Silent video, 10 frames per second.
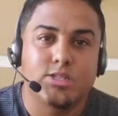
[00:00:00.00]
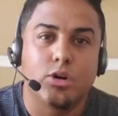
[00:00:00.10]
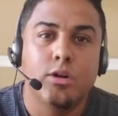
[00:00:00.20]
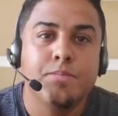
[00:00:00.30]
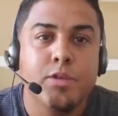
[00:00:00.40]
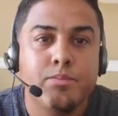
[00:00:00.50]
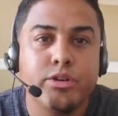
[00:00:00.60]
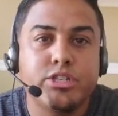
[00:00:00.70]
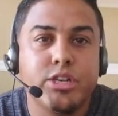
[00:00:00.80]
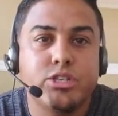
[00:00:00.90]
So
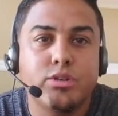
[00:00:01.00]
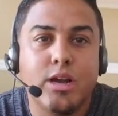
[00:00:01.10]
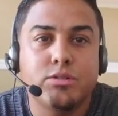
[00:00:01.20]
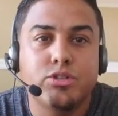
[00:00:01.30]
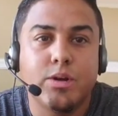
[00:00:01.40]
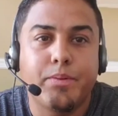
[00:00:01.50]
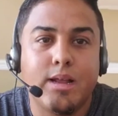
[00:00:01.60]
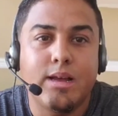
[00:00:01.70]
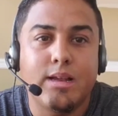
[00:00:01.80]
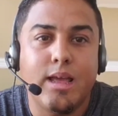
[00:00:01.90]
appreciate you guys for jumping on.